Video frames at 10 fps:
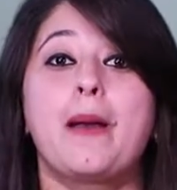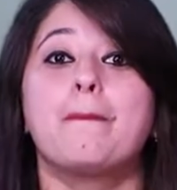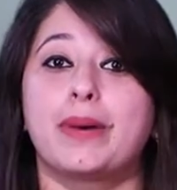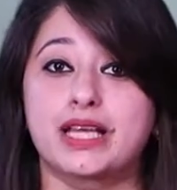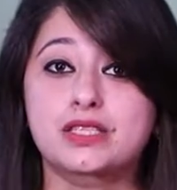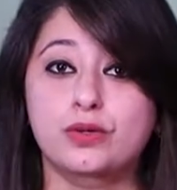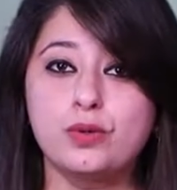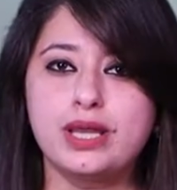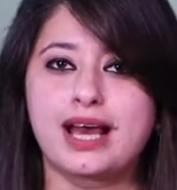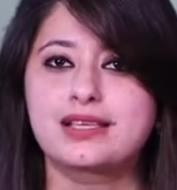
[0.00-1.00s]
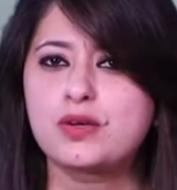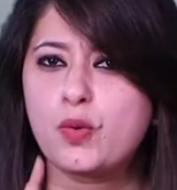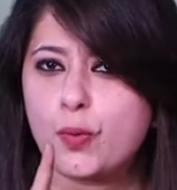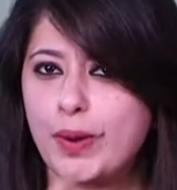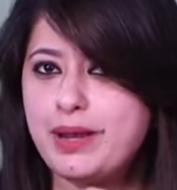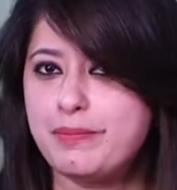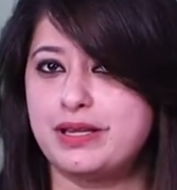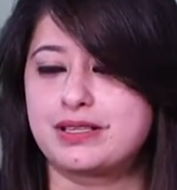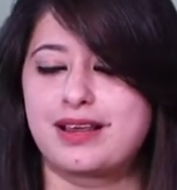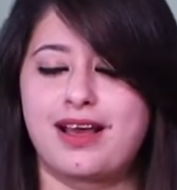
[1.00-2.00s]
My school has a
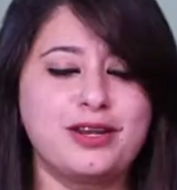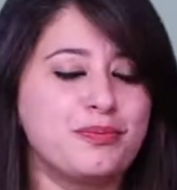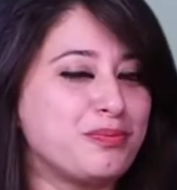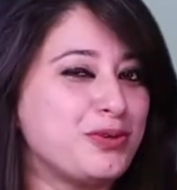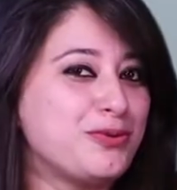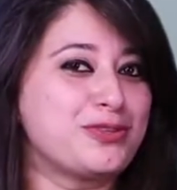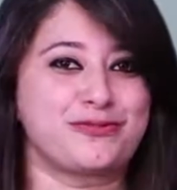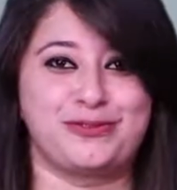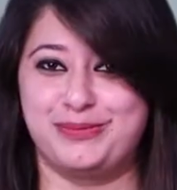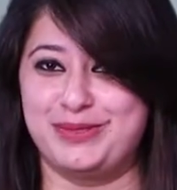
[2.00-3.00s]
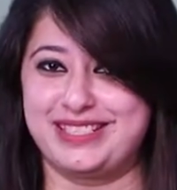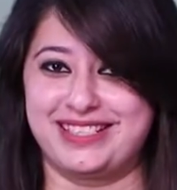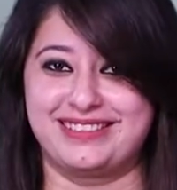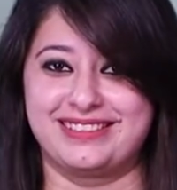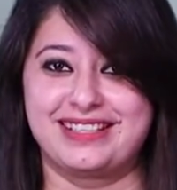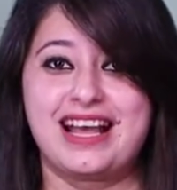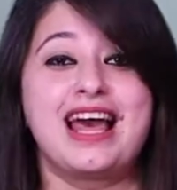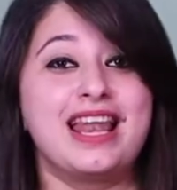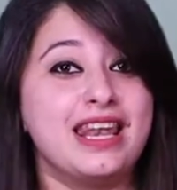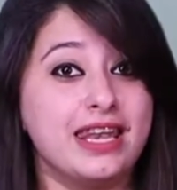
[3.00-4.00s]
well-built and a beautiful building.
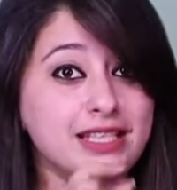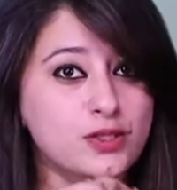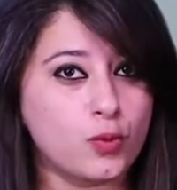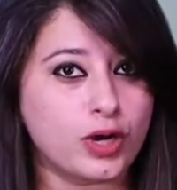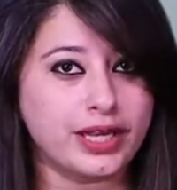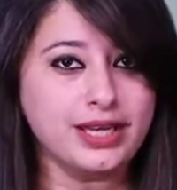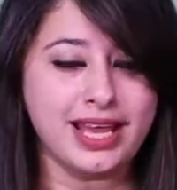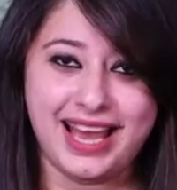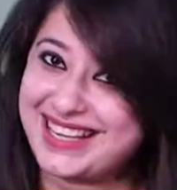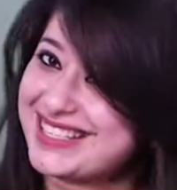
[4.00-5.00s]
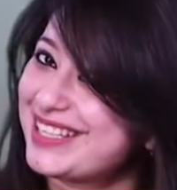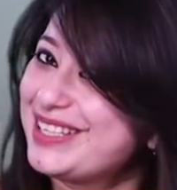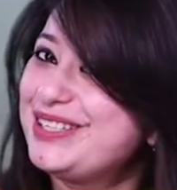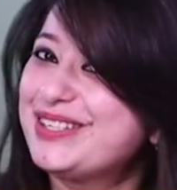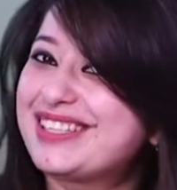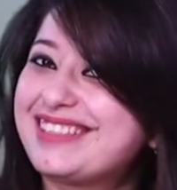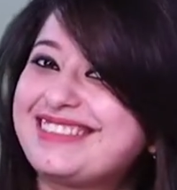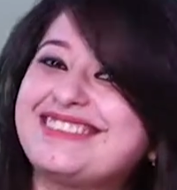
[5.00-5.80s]
Let's walk in and take a look.